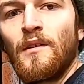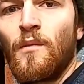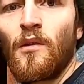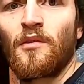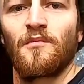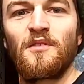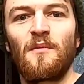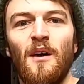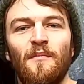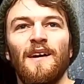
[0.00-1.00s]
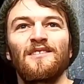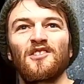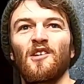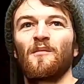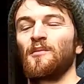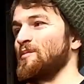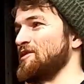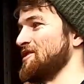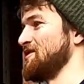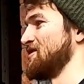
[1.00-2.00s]
welcome to my paint shop,
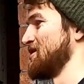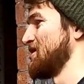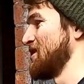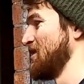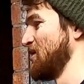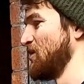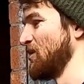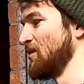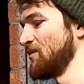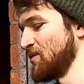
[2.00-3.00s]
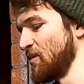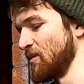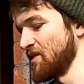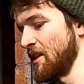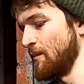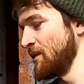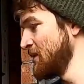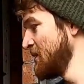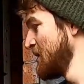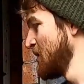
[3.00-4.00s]
which is just a little storage cupboard.
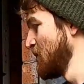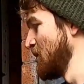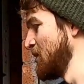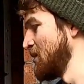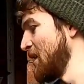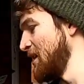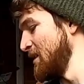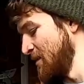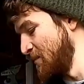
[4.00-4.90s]
We're going to pay